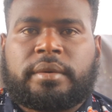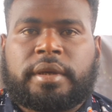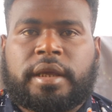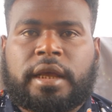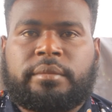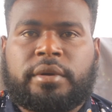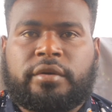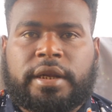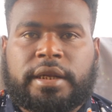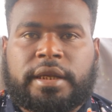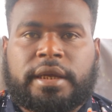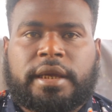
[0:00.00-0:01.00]
can be
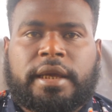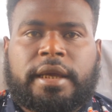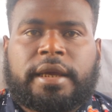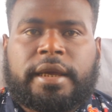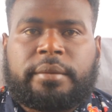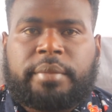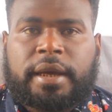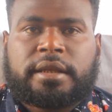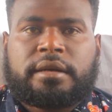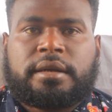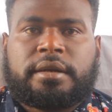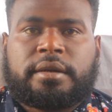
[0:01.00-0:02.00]
greatly
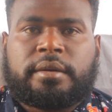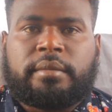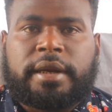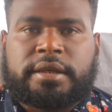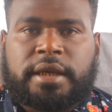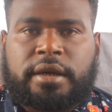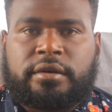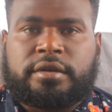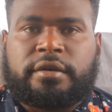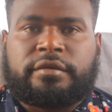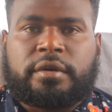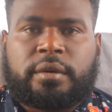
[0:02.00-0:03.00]
impacted by the psychology
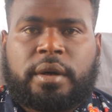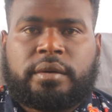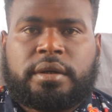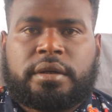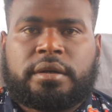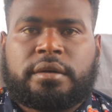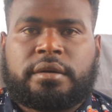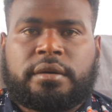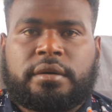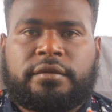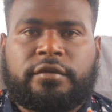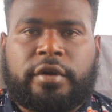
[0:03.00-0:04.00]
of the crowd.
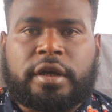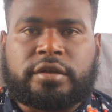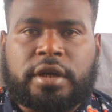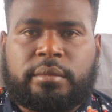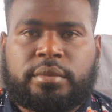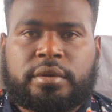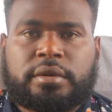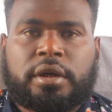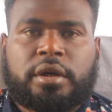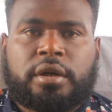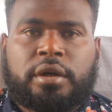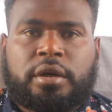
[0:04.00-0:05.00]
For example,
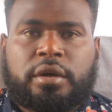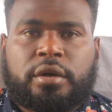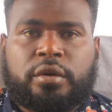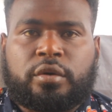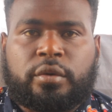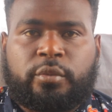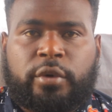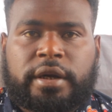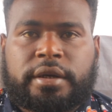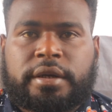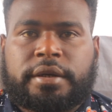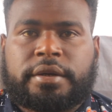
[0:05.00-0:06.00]
group work
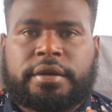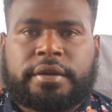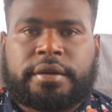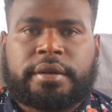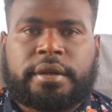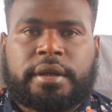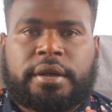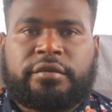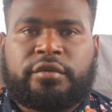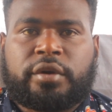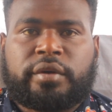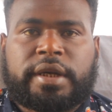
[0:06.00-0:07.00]

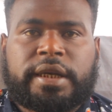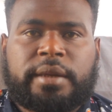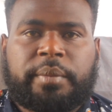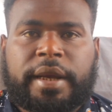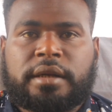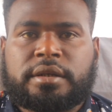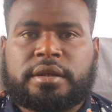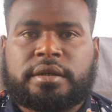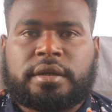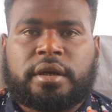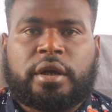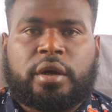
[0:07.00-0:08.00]
frequently depends
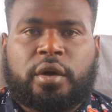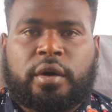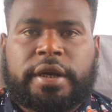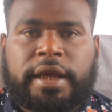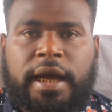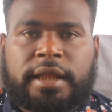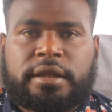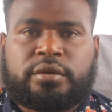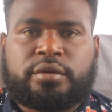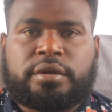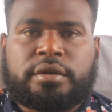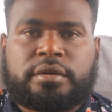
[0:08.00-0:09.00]
on the
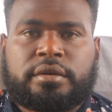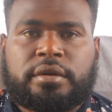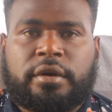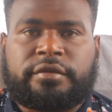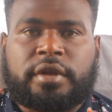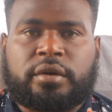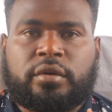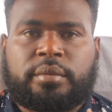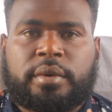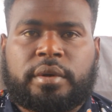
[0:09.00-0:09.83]
attitude of the group.